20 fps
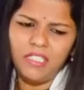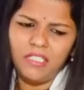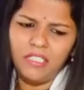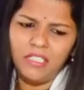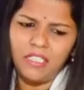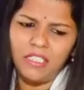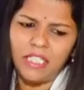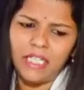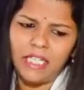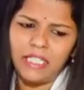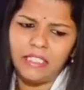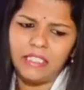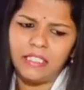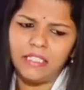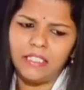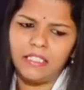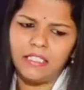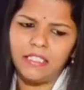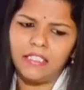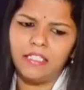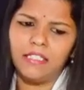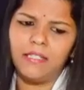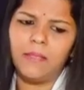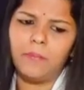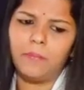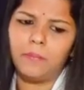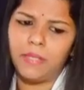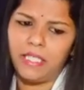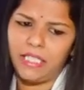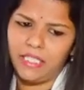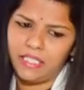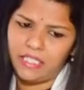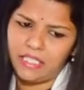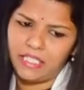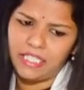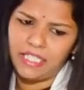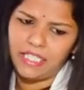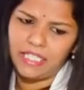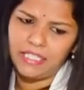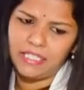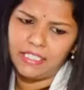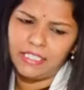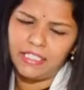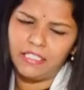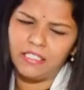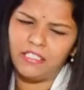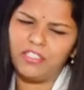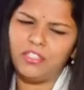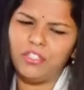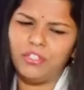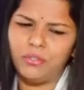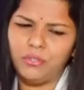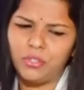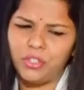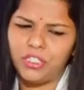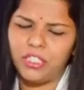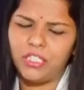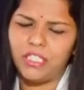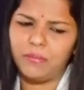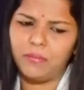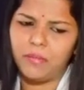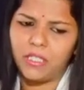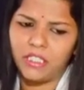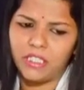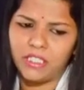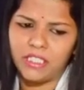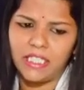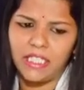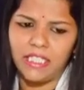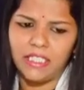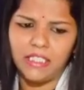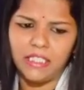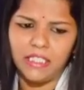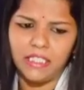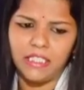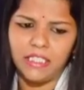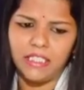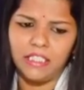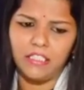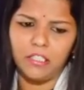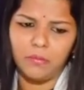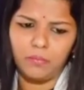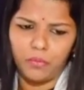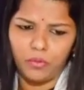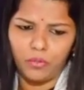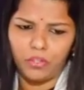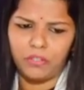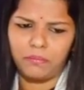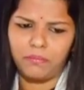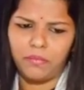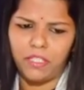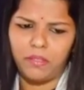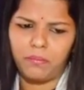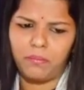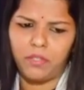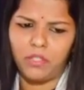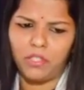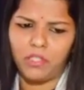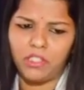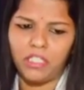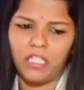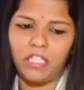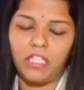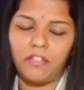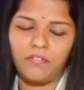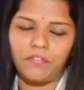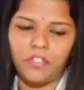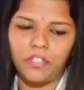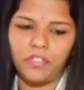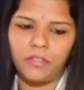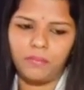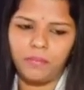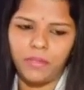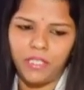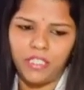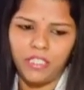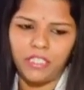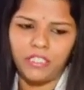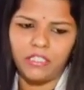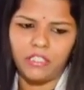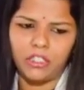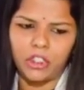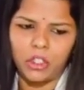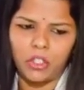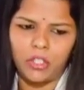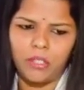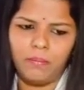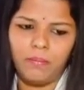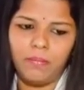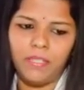cancers, breast cancers, usually breast cancers in the postmenopausal after the period stop,